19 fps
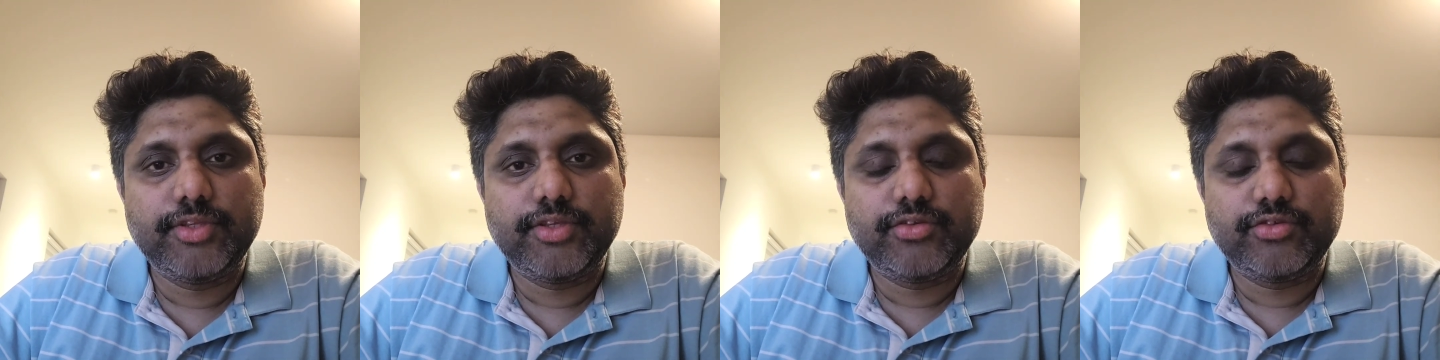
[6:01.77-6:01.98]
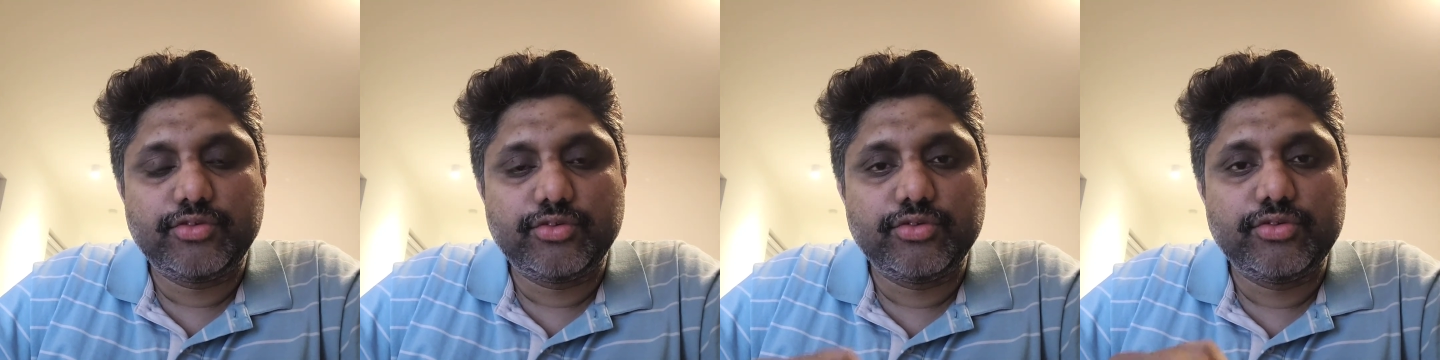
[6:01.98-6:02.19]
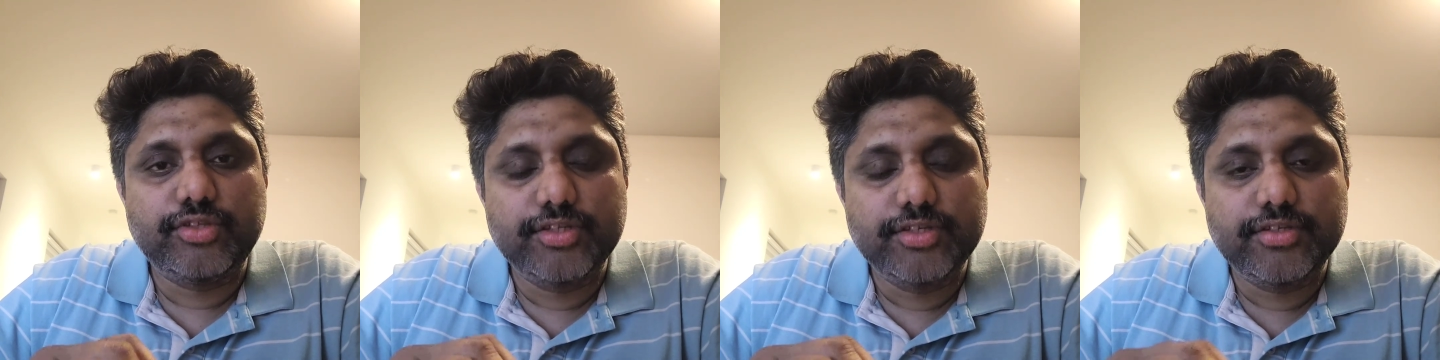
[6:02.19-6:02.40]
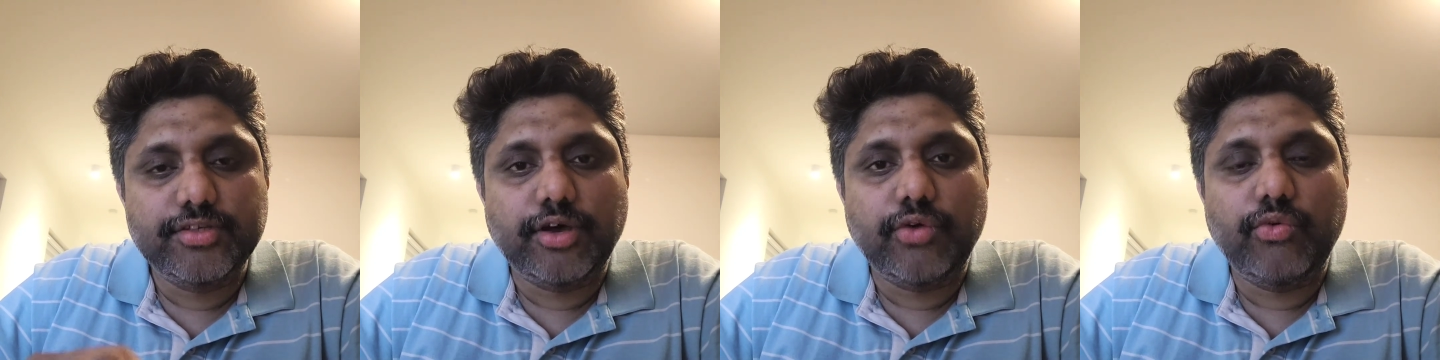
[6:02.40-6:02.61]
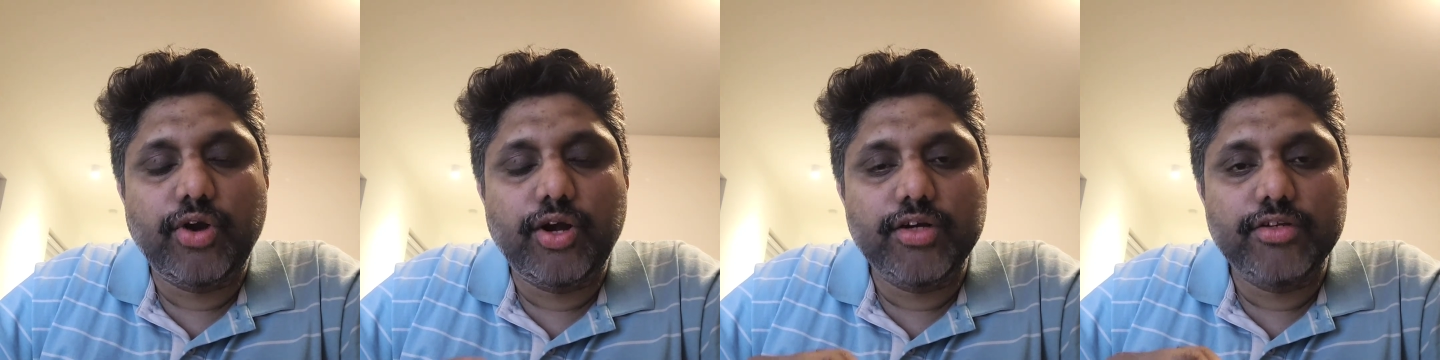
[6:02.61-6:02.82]
So this
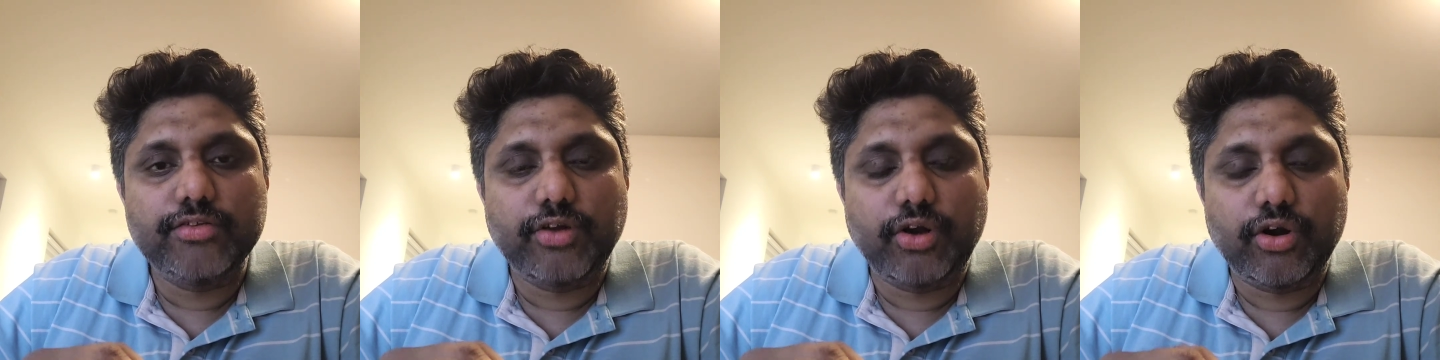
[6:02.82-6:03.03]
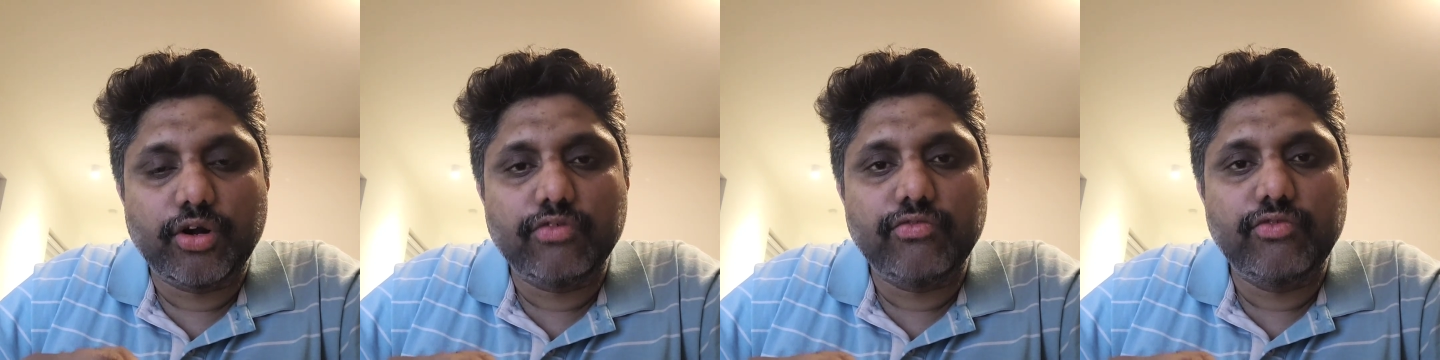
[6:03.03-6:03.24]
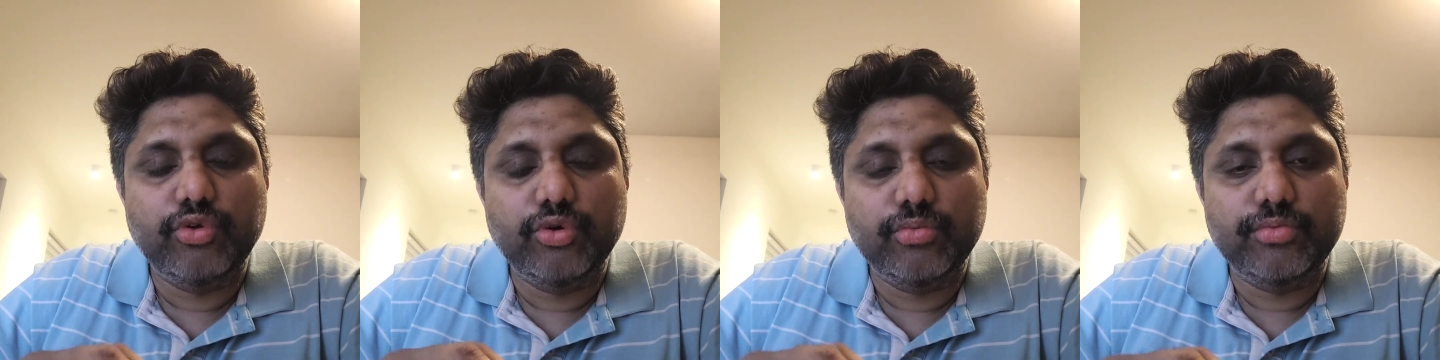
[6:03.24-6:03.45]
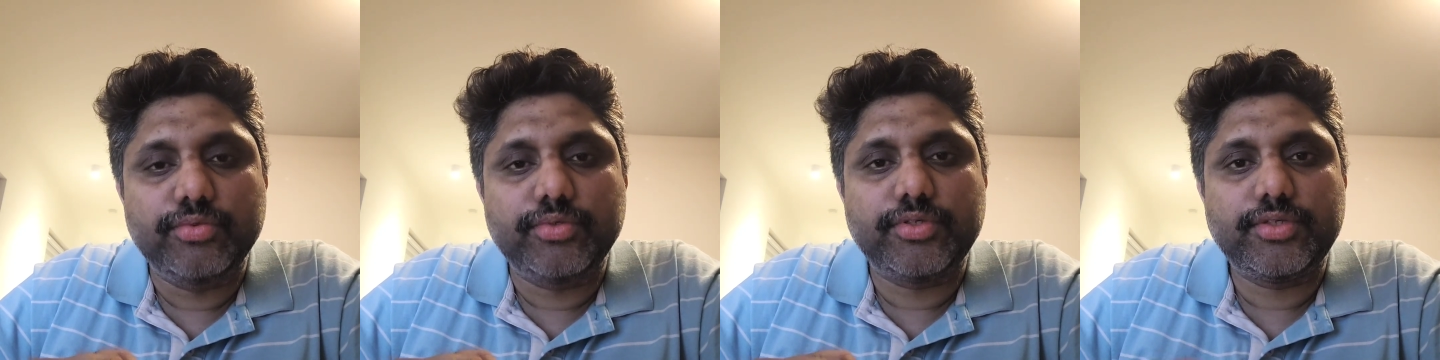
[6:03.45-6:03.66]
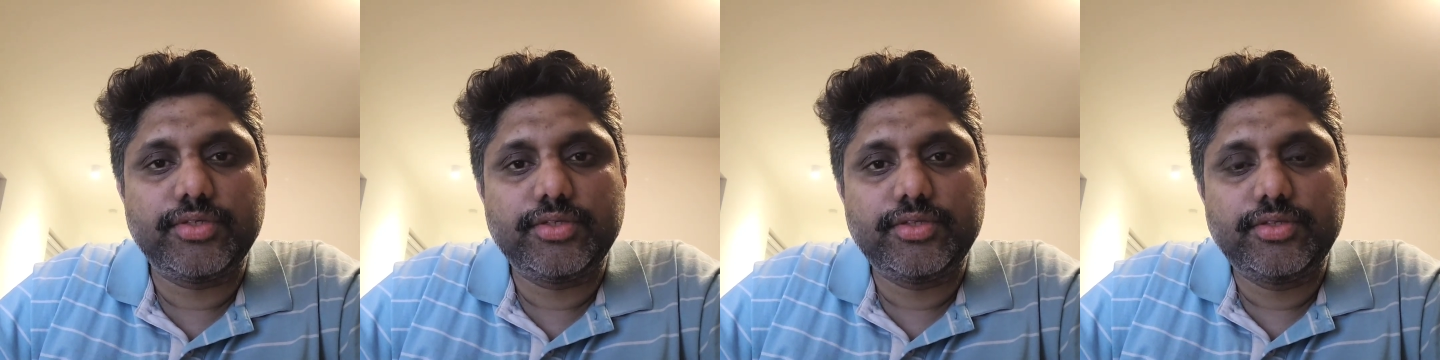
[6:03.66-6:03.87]
avoids lot of loops.